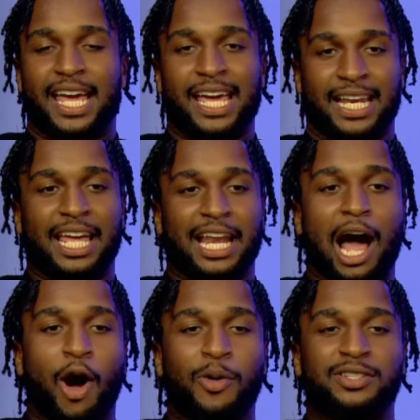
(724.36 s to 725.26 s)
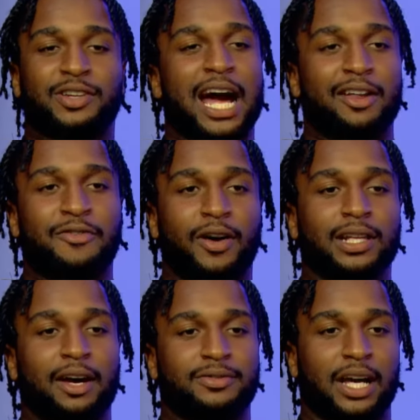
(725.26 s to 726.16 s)
And I always kind of felt
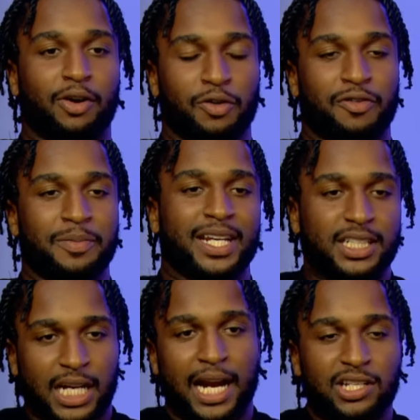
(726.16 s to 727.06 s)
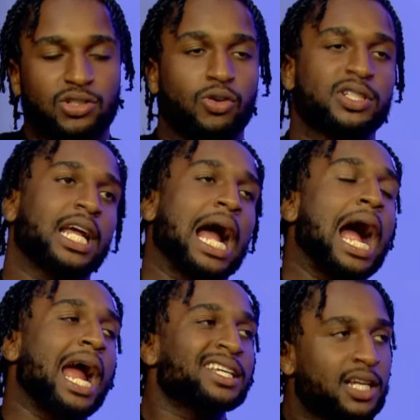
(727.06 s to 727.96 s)
left out. You feel me? And the Chinese school is like,
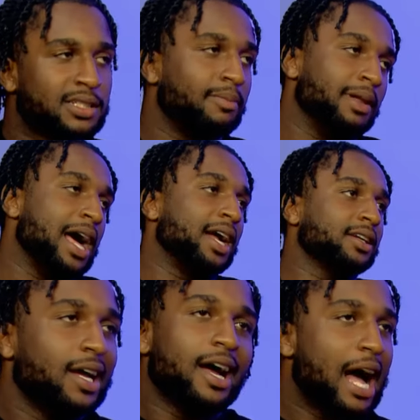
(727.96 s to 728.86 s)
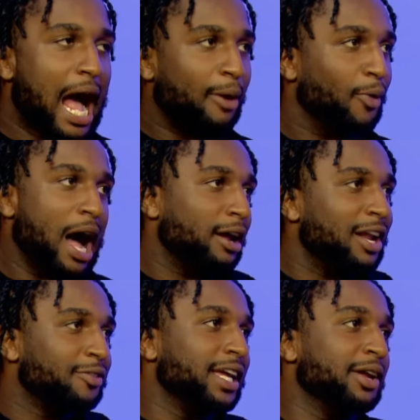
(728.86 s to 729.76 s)
it's because I'm black. I'll
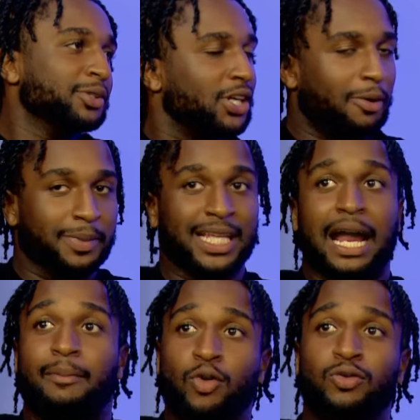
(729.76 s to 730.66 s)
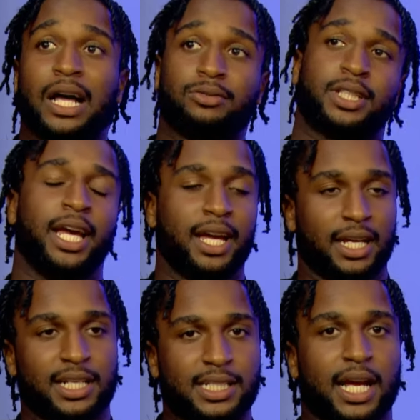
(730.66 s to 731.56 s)
never get in with y'all. But then I moved out there
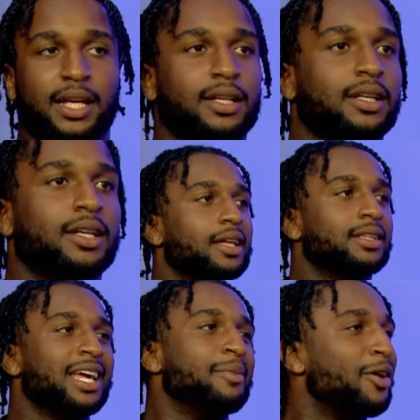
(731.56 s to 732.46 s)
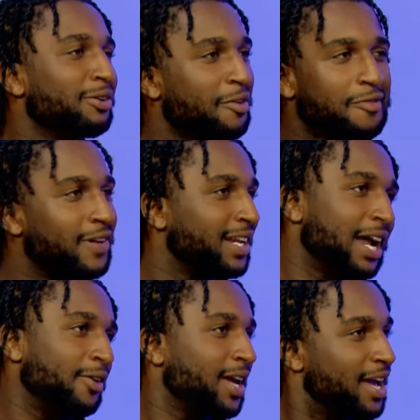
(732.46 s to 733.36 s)
and it's like, damn, I don't even fit in
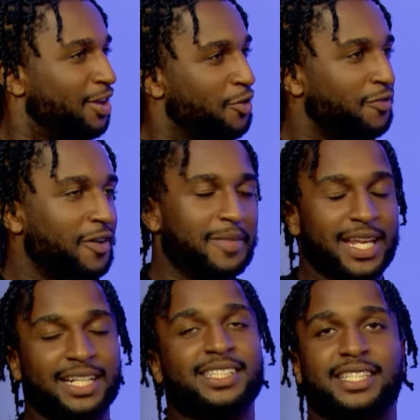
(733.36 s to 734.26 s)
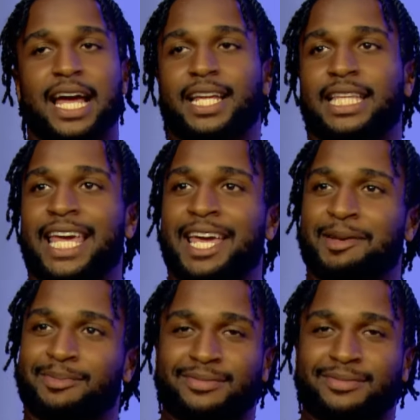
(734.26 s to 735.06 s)
out here. You feel me? And it's just like, damn.